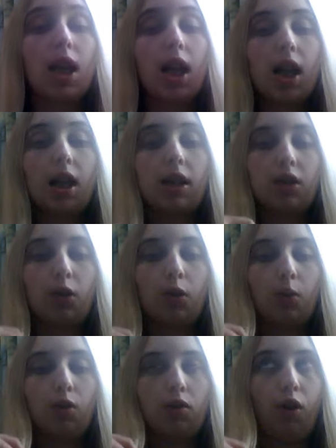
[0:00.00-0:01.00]
yeah, so
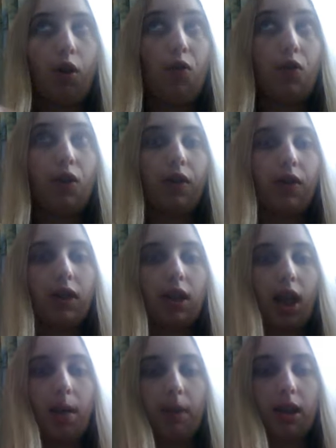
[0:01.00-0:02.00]
hopefully things are
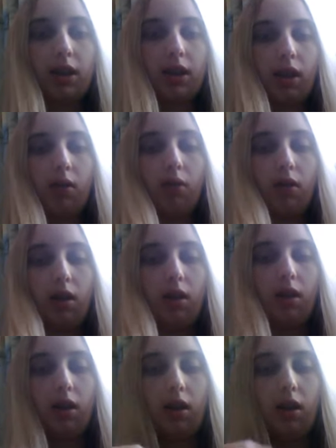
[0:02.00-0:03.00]
getting better now.
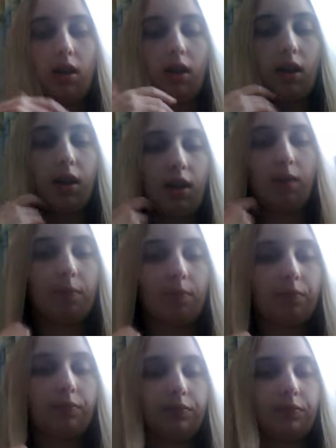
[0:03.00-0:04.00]

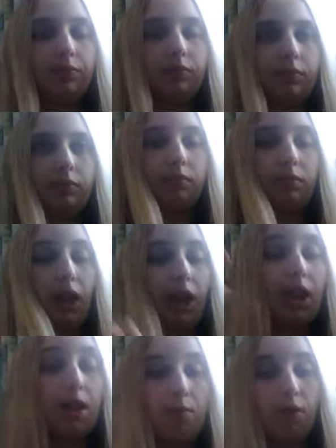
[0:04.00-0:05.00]
Um, but
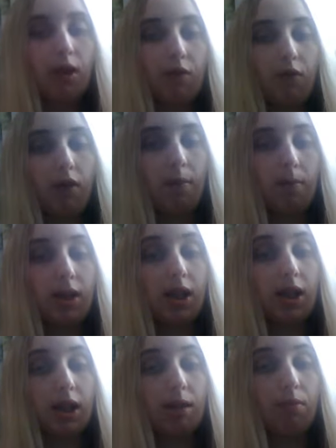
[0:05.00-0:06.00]
keep praying for him,
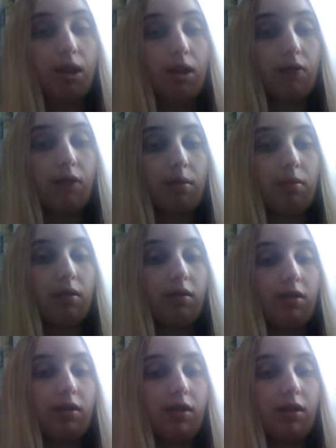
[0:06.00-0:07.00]
please keep praying for him.
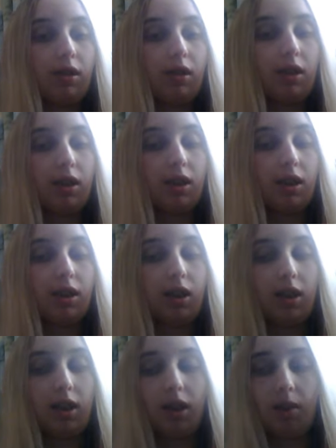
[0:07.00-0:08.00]

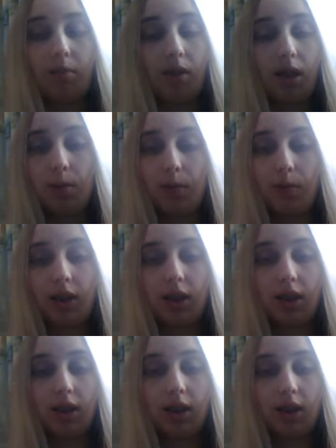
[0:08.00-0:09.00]
Um, keep what he
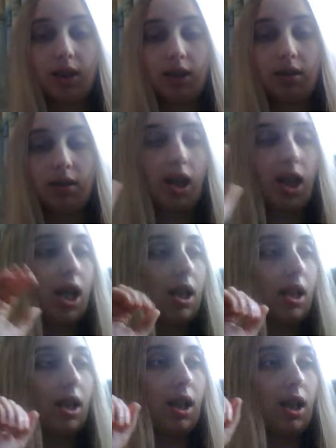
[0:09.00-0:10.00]
did.
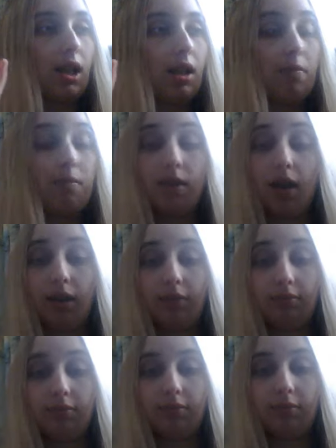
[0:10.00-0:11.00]
yeah,
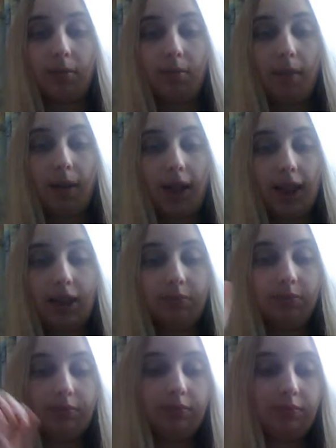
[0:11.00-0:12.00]
bye
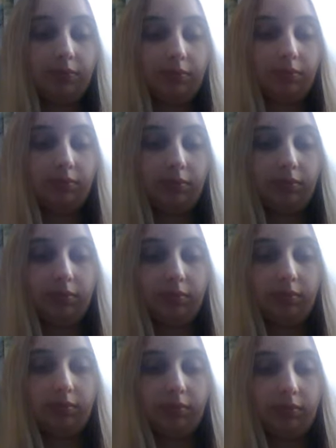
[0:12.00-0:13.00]
bye.